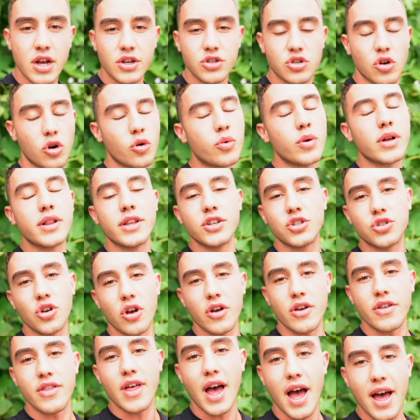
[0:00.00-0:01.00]
So I'll quickly
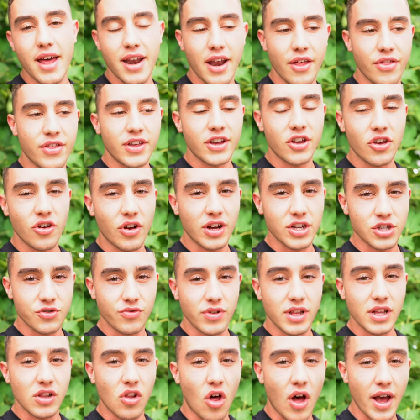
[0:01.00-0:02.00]
show you that. I think you guys
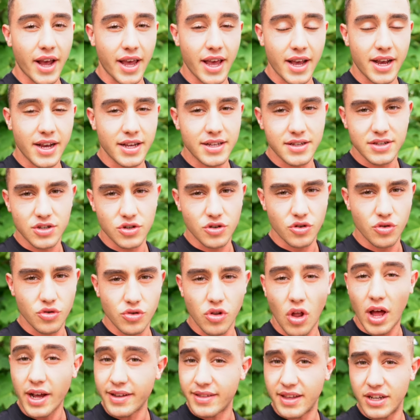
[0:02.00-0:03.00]
really like it because you
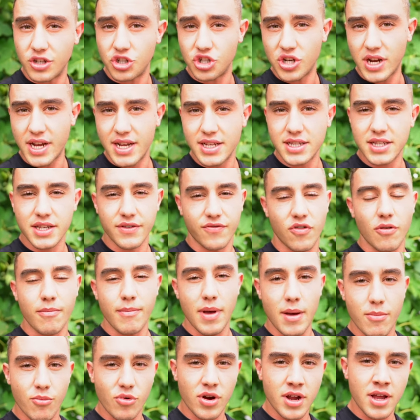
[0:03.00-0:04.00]
like their jeans from
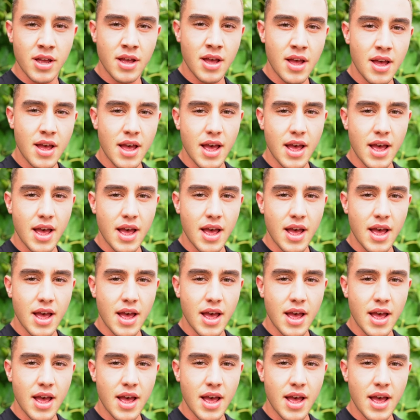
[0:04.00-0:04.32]
memory